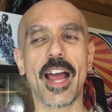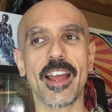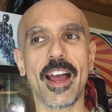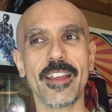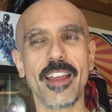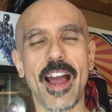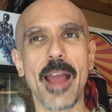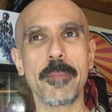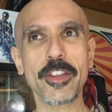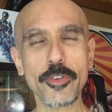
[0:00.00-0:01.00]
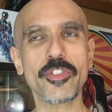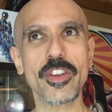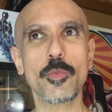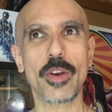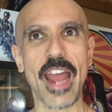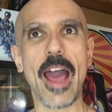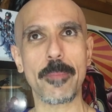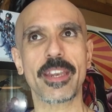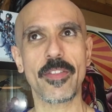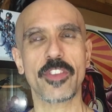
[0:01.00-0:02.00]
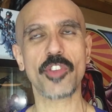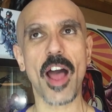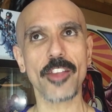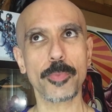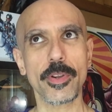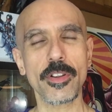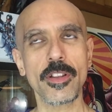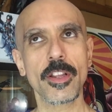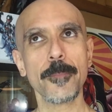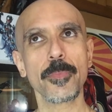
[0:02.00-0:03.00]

I'm interested in what happened in this hospital.